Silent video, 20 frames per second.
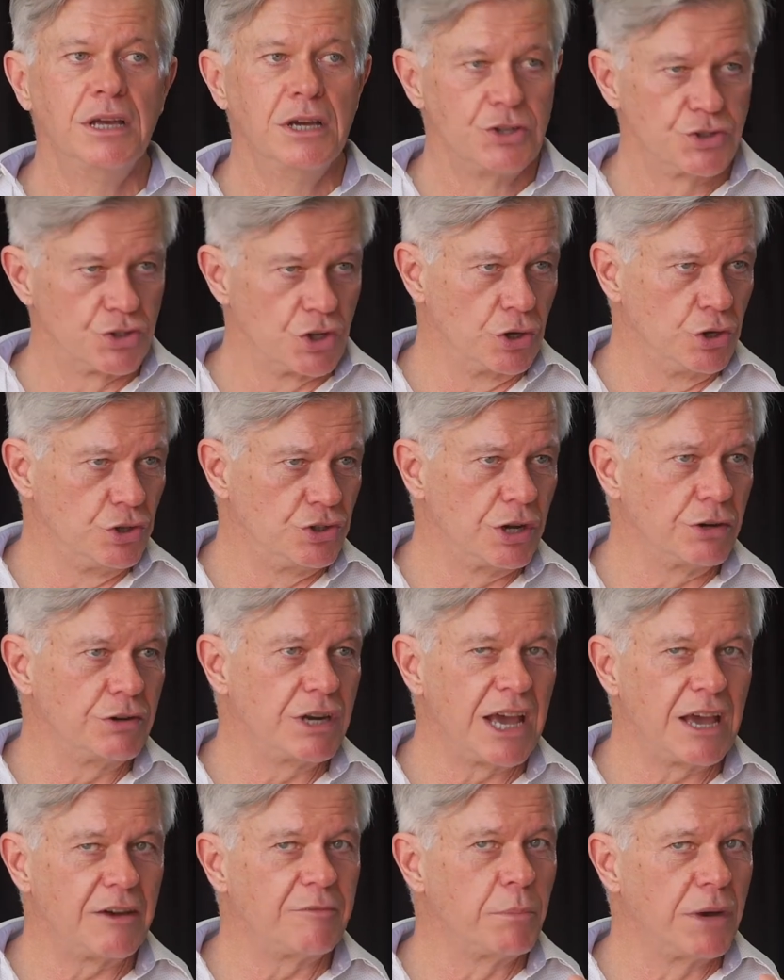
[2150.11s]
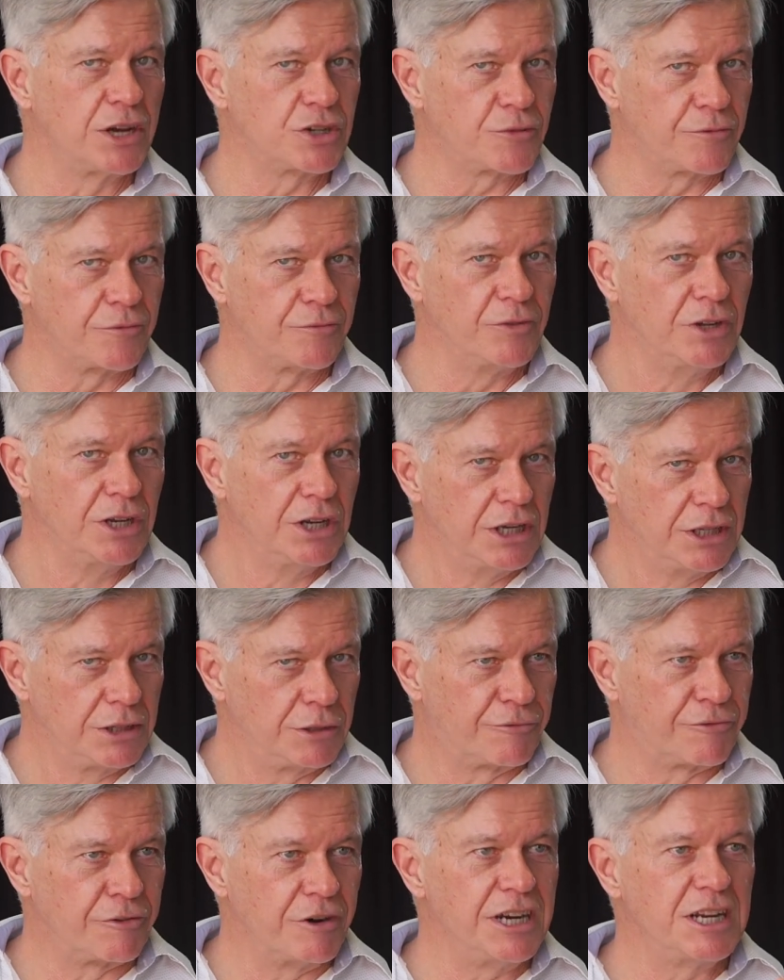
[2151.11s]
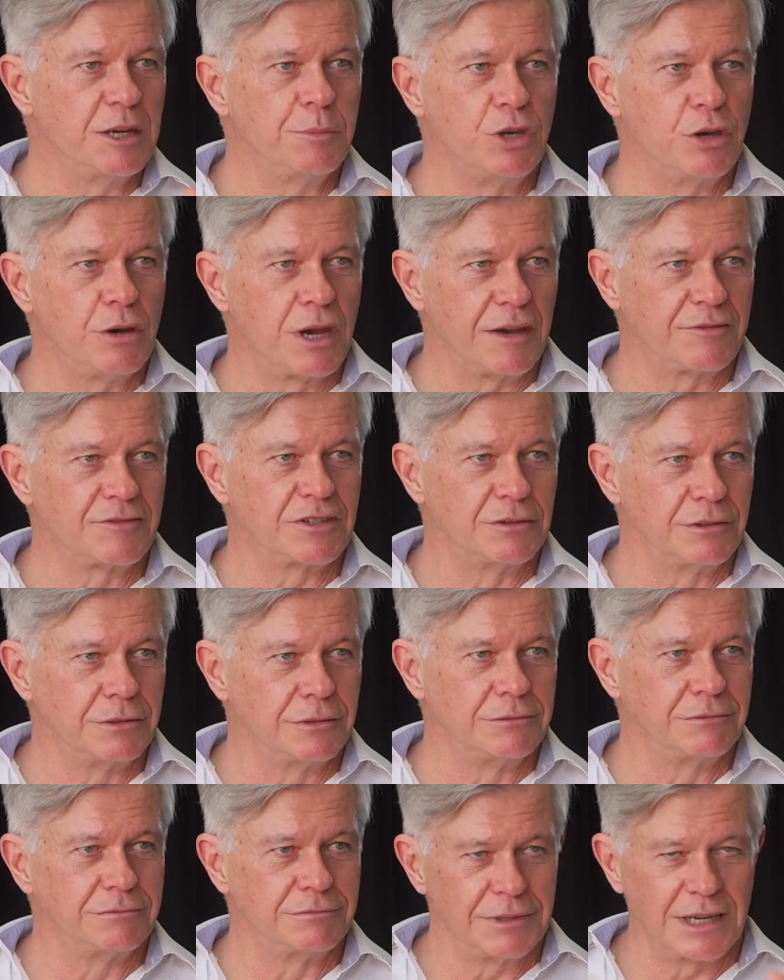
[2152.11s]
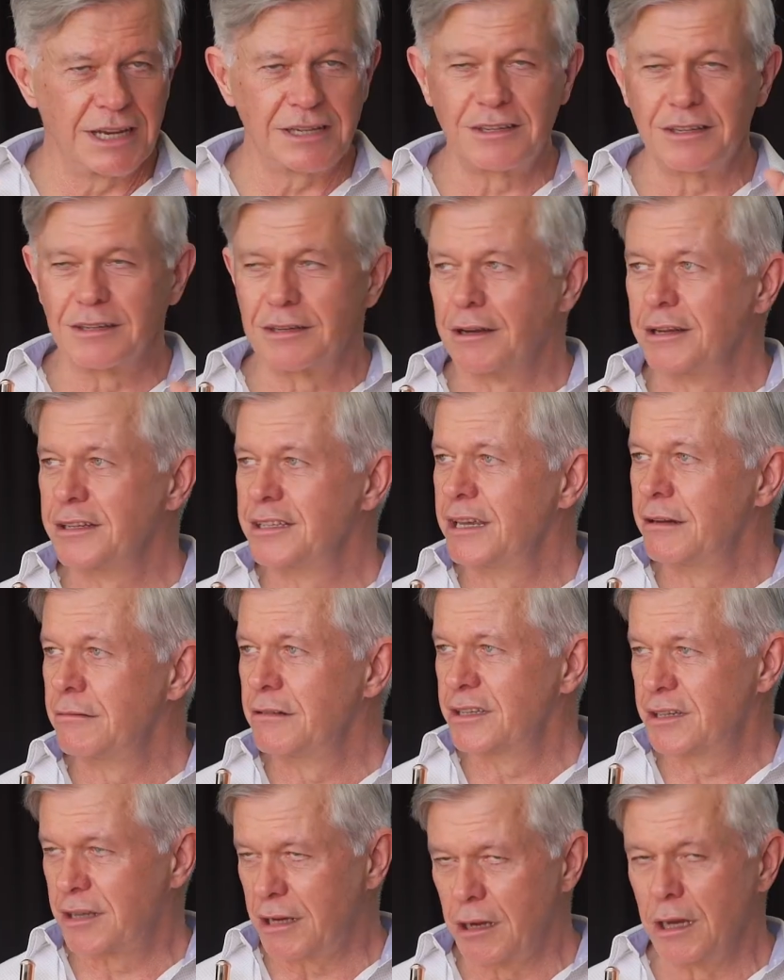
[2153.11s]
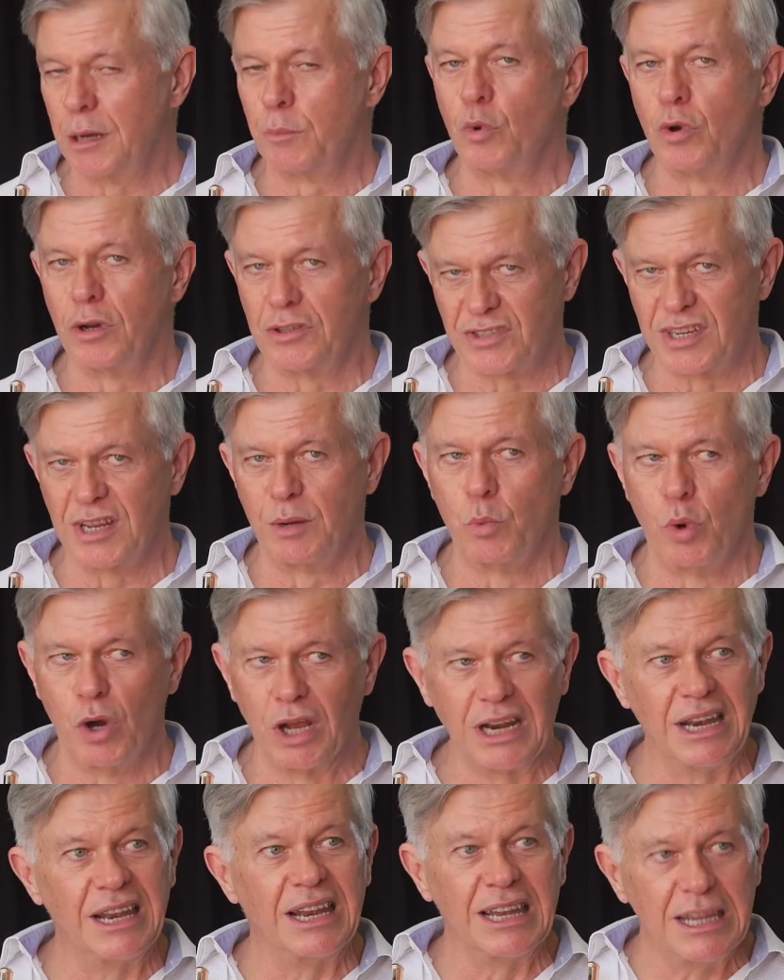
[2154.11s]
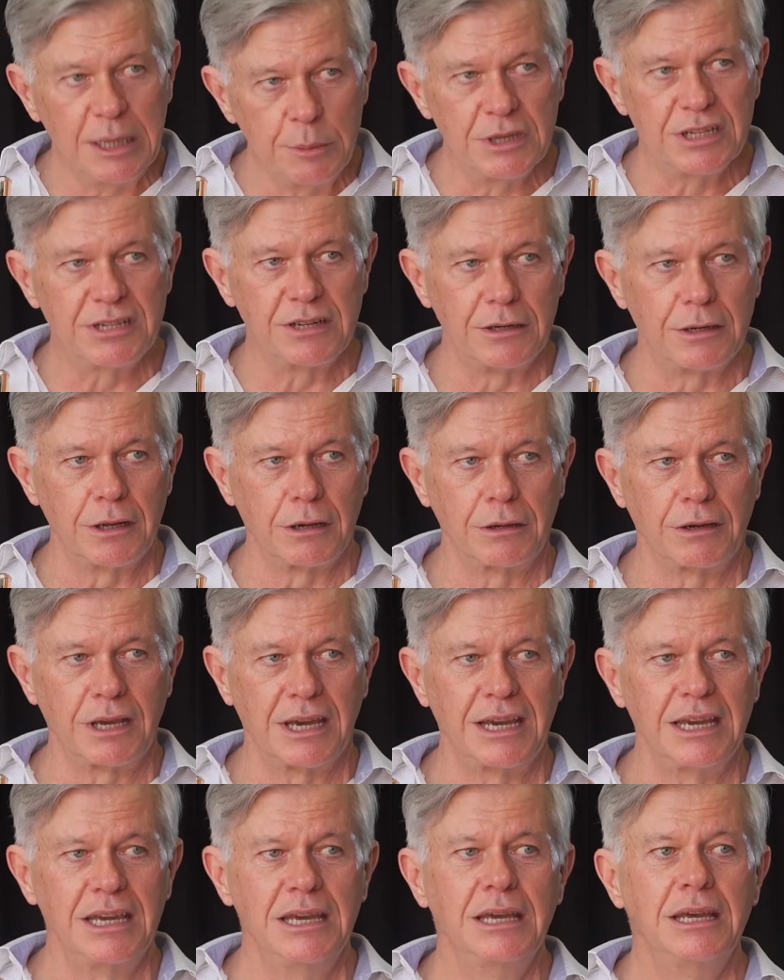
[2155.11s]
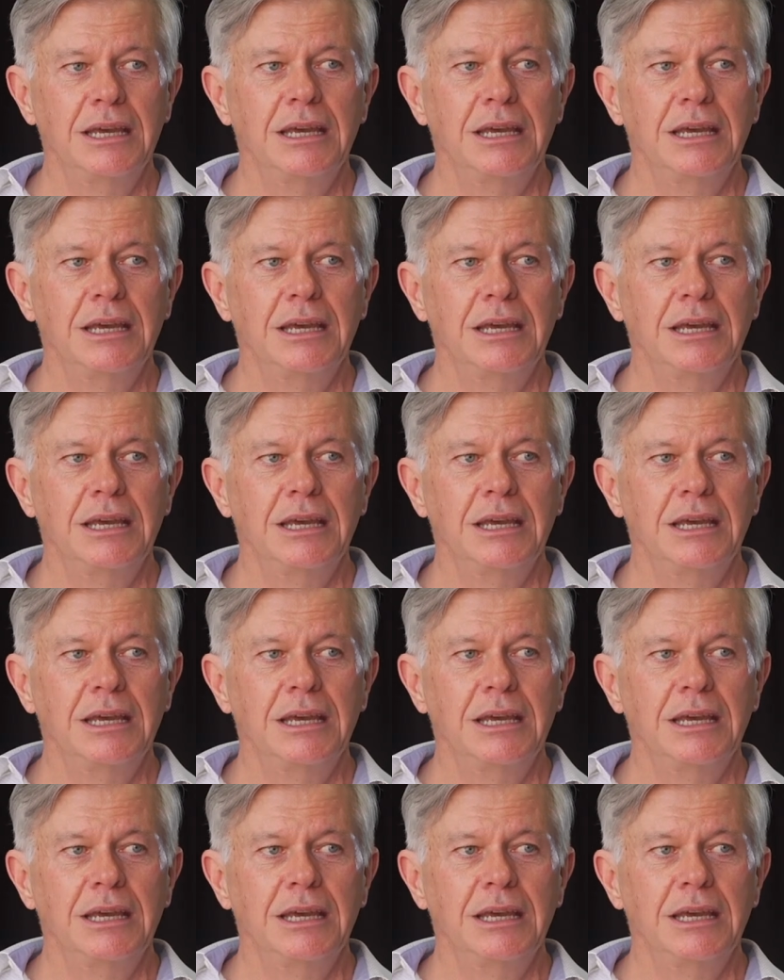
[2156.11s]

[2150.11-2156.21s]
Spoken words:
So you don't have much, the freedom you have to exercise here is somewhat limited, okay?